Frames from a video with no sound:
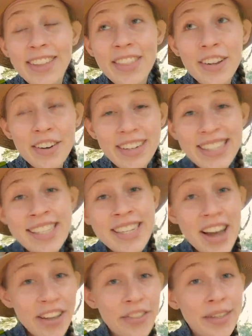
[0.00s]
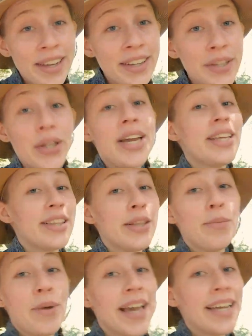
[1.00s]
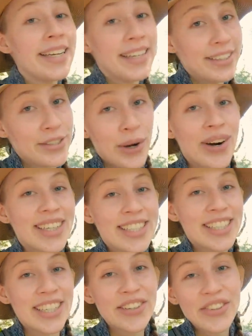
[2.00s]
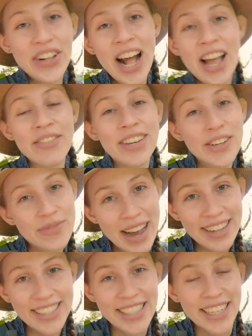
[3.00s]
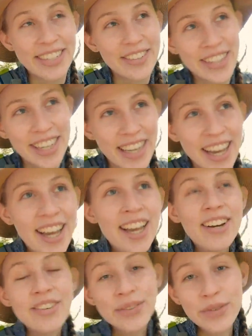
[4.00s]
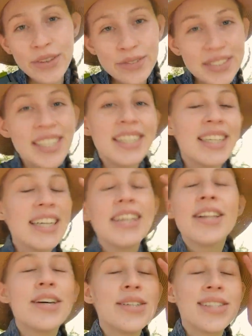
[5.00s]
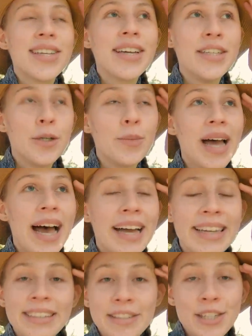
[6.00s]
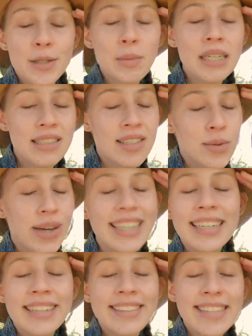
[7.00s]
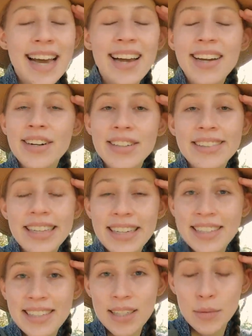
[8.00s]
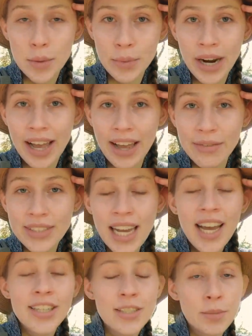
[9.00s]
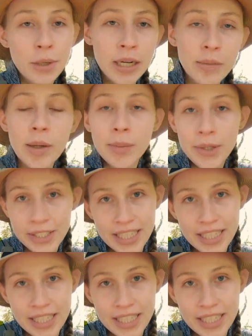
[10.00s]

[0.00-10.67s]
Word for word: There is nothing like the pain and torture of climbing a mountain with fifteen kilos on your back and just being sweaty and tired and like sleep deprived to bring people